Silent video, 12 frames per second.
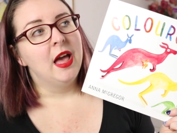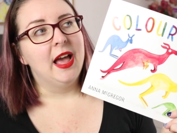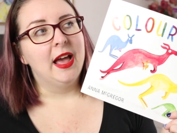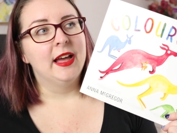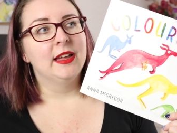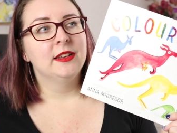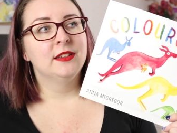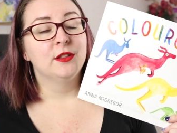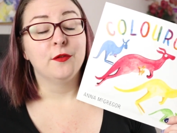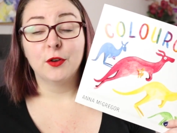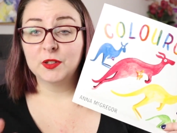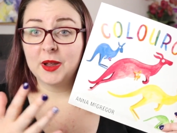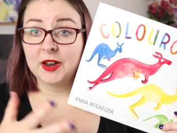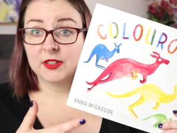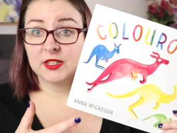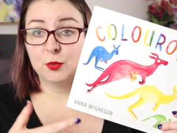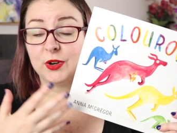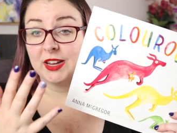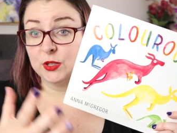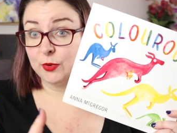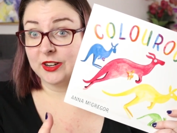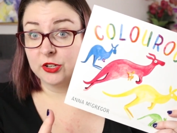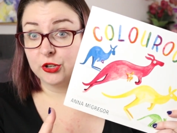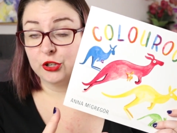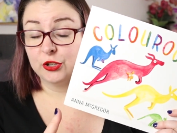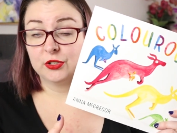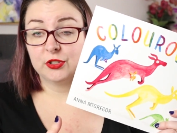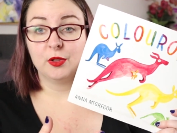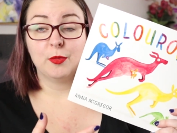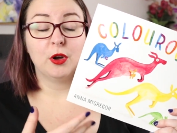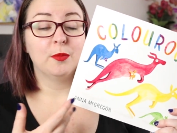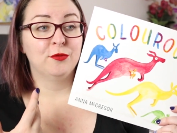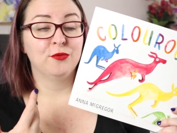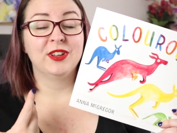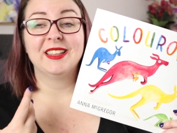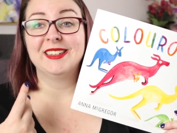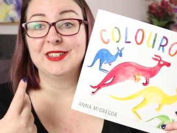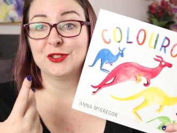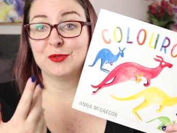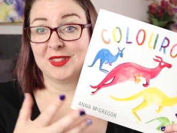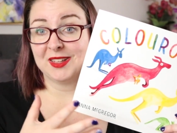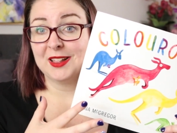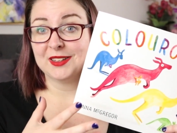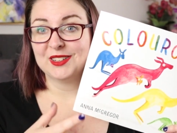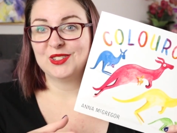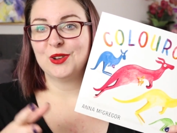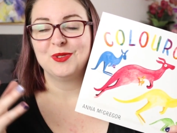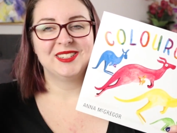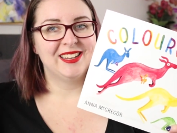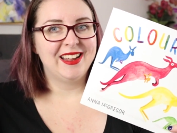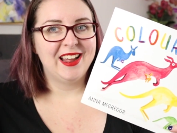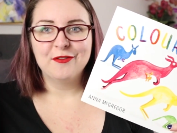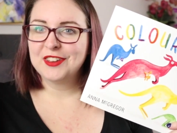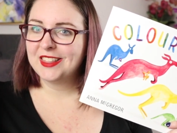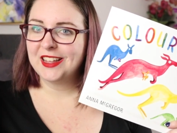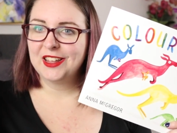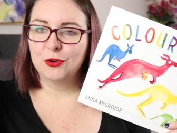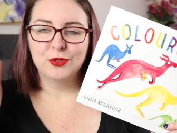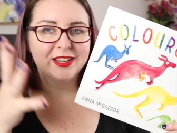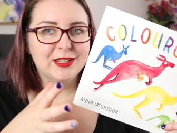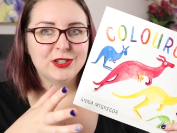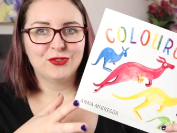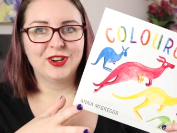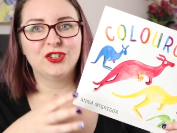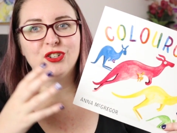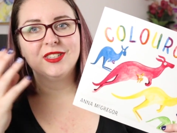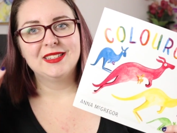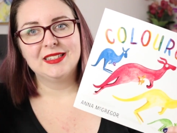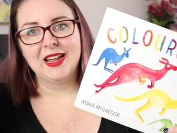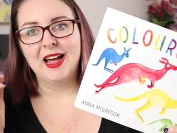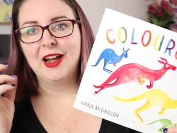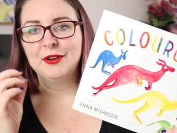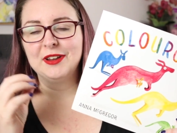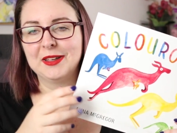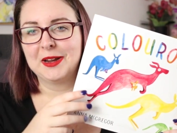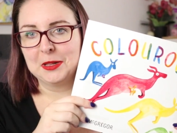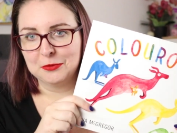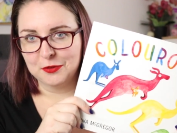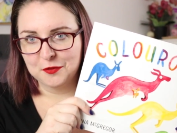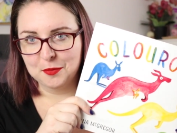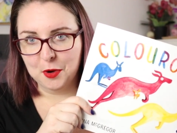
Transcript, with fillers: And the first part of this book, as we're introduced to the mob, really deals with colours. So we see everything, all the illustrations are in the colour of the